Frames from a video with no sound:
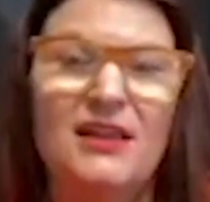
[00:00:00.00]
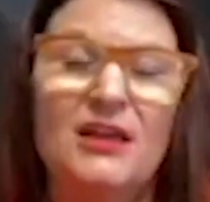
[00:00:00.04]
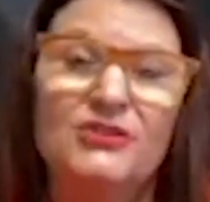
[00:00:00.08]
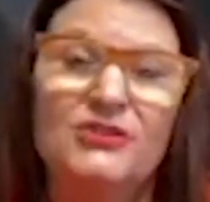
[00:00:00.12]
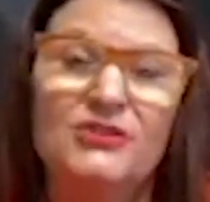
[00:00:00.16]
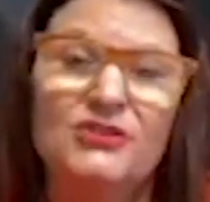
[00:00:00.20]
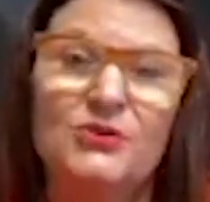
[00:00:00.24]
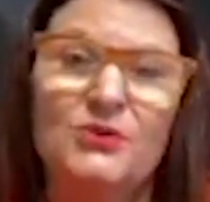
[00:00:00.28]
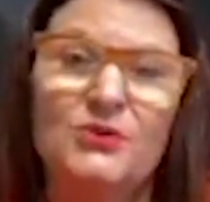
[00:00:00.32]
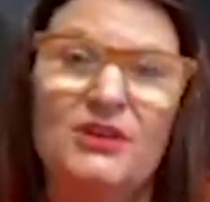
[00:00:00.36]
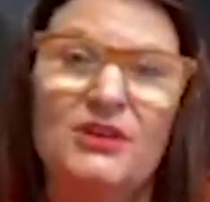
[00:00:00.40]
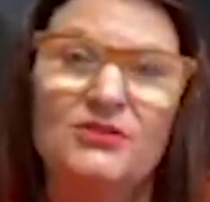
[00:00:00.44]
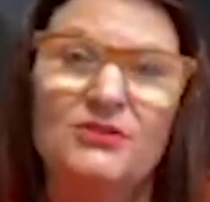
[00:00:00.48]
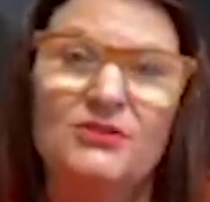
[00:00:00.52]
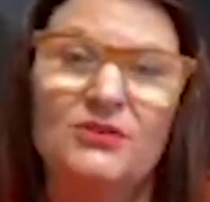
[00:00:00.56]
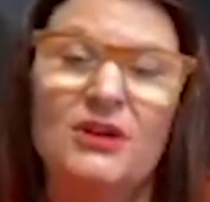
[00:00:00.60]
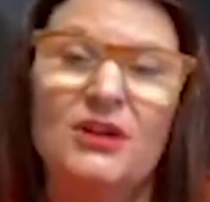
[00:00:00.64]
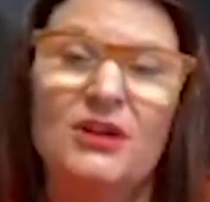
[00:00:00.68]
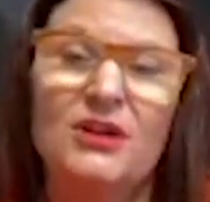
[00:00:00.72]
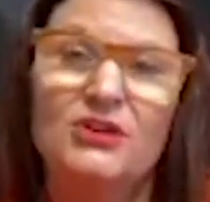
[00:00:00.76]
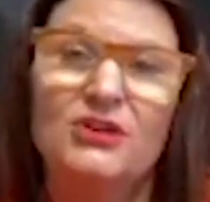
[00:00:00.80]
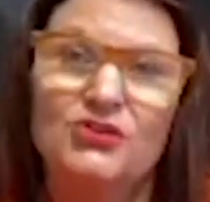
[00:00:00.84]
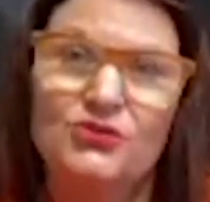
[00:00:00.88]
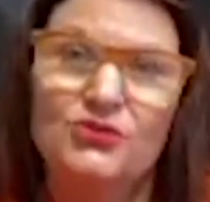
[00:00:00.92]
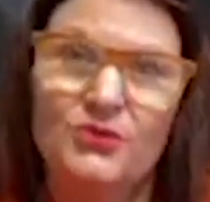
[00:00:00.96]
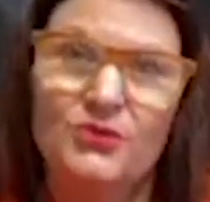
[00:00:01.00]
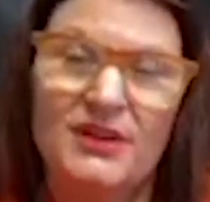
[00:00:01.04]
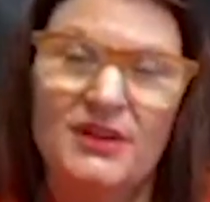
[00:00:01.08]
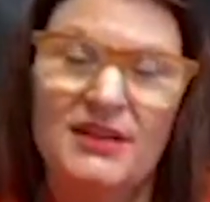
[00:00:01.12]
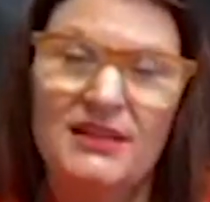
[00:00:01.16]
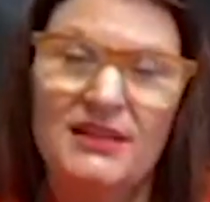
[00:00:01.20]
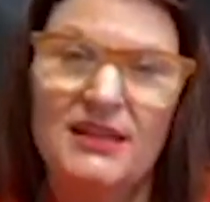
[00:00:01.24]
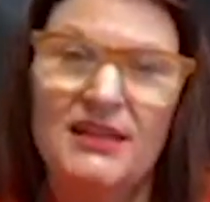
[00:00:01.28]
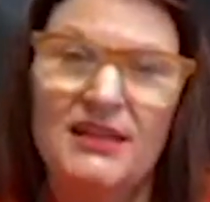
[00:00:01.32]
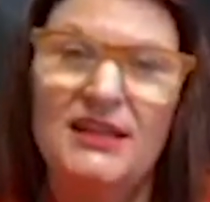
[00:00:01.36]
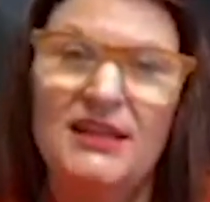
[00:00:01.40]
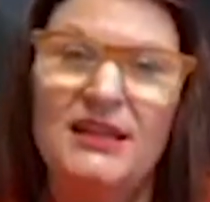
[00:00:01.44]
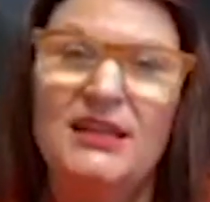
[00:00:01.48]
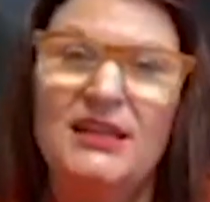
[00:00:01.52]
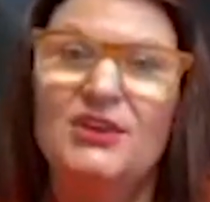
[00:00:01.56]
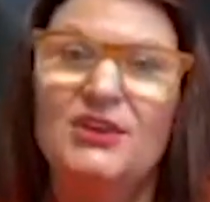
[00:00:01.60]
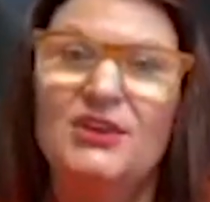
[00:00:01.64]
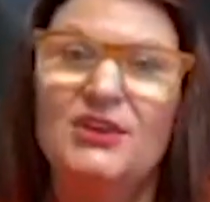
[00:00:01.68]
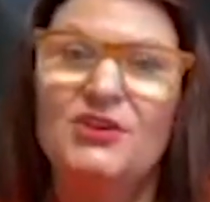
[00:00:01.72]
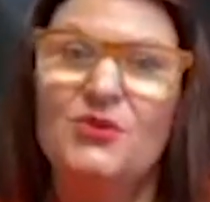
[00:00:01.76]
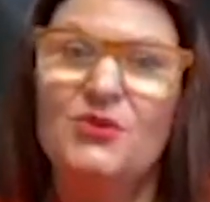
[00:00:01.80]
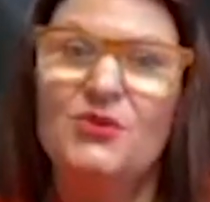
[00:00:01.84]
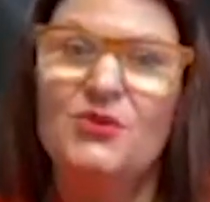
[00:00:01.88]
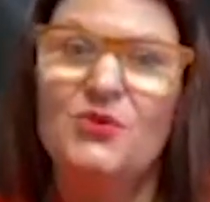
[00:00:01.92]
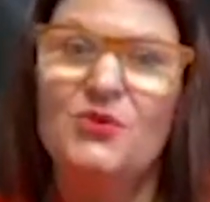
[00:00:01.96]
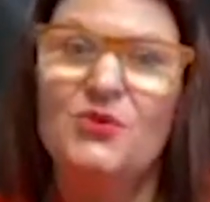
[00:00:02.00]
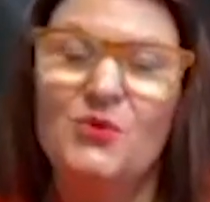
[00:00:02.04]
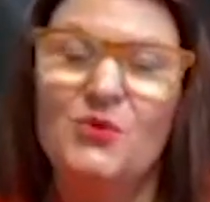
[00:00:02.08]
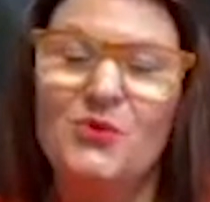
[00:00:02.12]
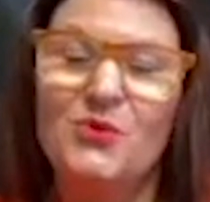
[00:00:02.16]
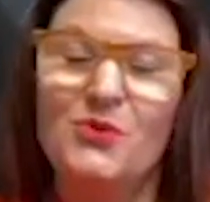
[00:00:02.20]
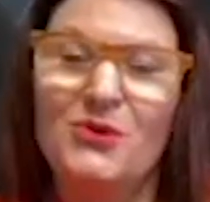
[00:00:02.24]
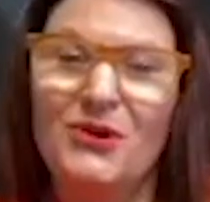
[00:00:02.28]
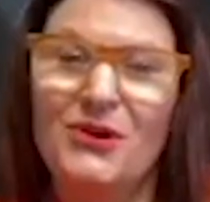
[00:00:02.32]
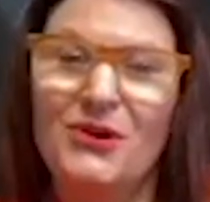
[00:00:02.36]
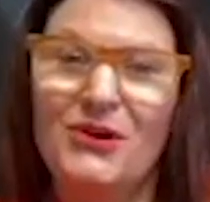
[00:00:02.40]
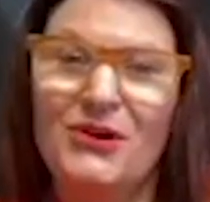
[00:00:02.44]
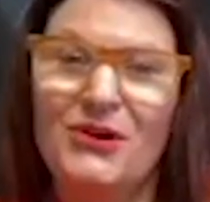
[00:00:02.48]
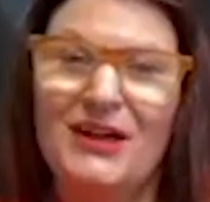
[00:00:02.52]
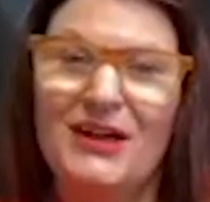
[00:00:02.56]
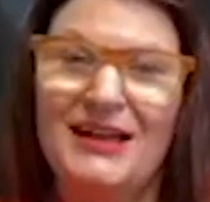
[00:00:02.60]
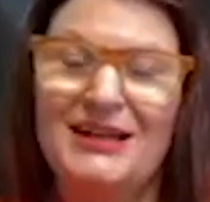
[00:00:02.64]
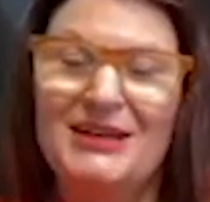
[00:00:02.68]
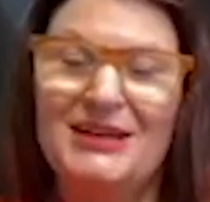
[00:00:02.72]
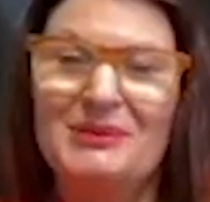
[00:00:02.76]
So either drinking or,